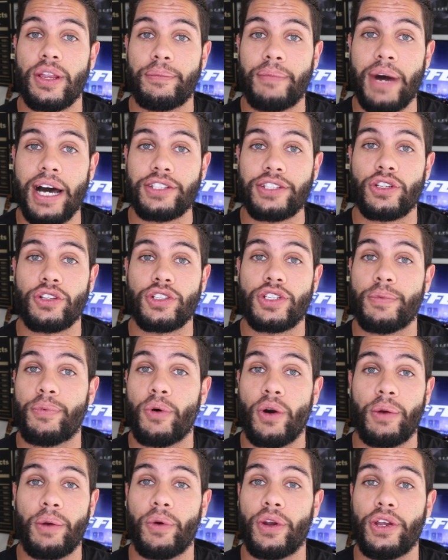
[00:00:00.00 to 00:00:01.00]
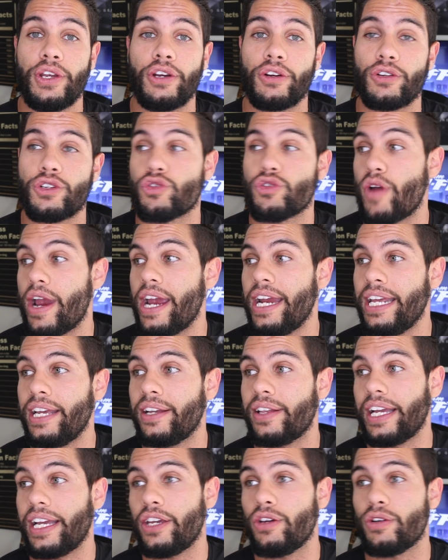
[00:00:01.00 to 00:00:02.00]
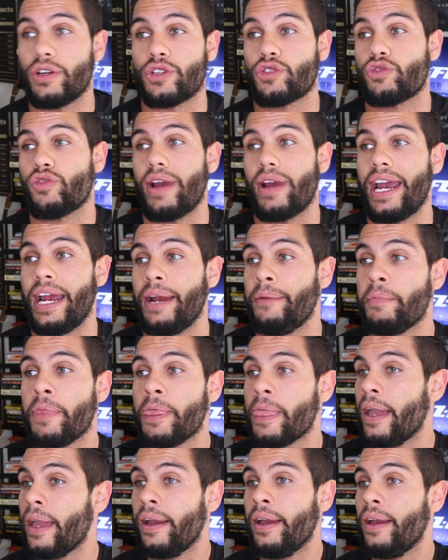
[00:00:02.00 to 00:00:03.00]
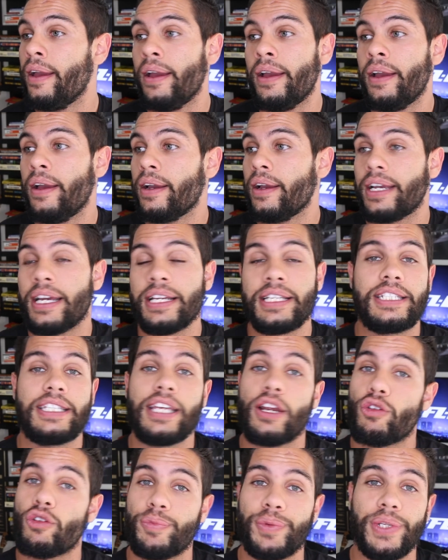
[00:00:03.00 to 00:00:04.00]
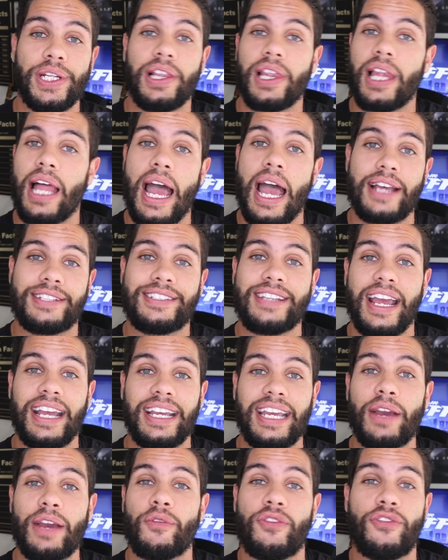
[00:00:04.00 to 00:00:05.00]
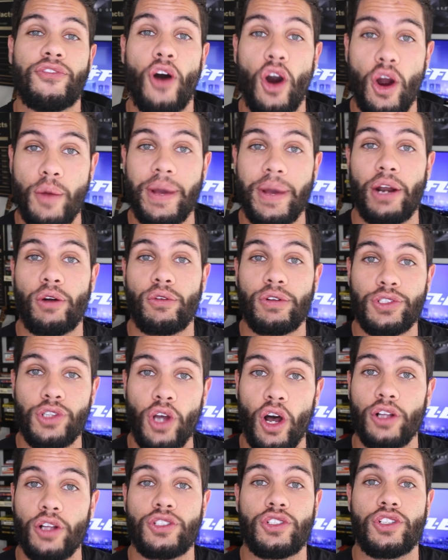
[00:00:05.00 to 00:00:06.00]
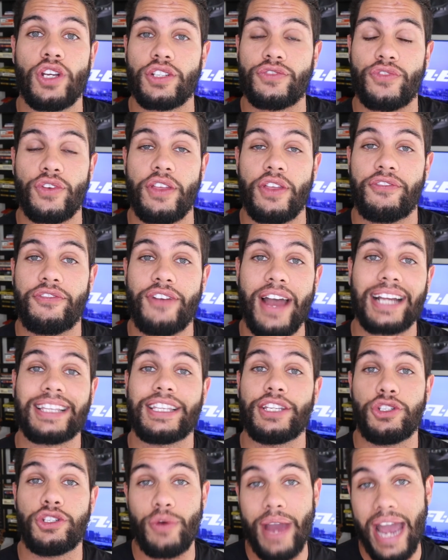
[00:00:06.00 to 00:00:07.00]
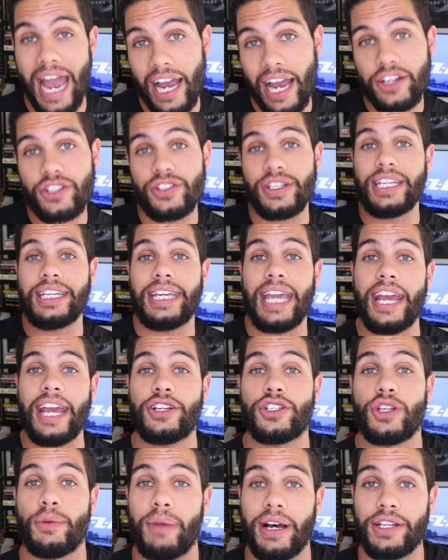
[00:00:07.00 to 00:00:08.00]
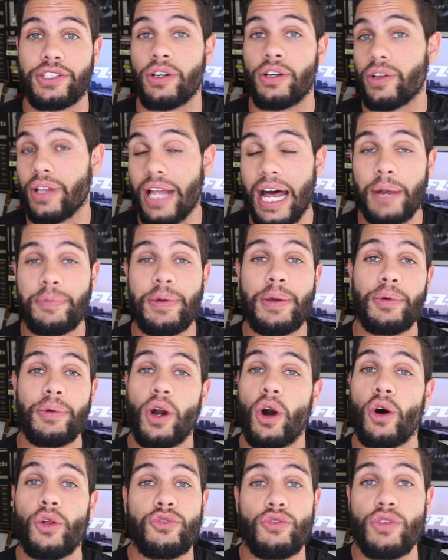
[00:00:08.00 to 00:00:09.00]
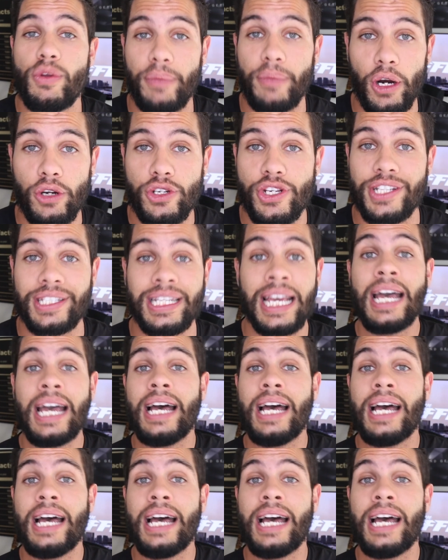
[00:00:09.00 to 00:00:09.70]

of the muscles to the point where you're training, like you could train considerably less and get far better results just for the fact that you actually engage the muscle. A lot of people go through the motions,